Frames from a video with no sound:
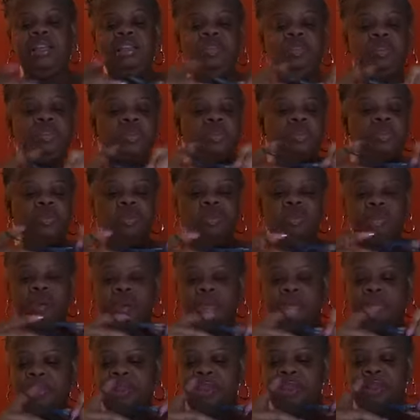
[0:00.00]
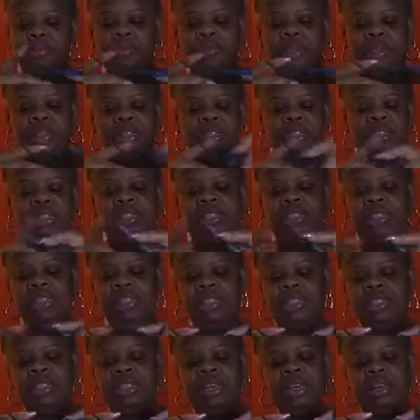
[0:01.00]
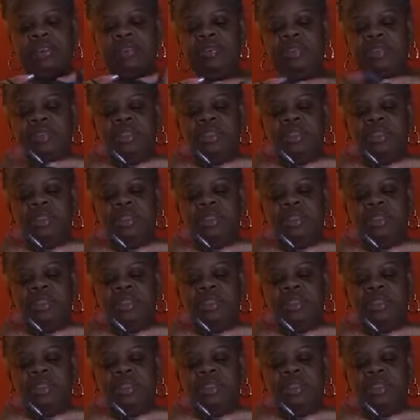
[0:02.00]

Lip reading: And then with my mother being sick